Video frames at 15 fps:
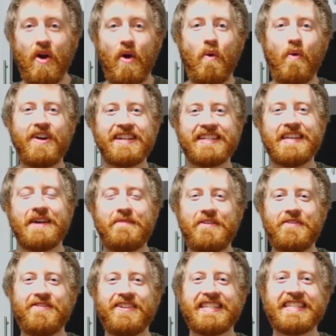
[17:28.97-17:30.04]
What's up
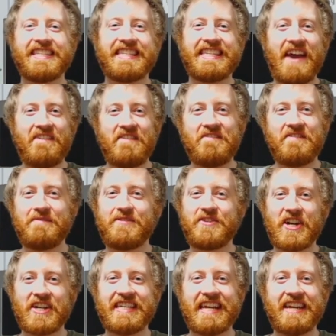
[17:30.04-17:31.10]
everyone, this is Kevin from
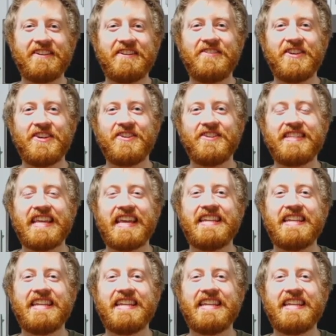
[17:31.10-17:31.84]
Shark Tank Reviews,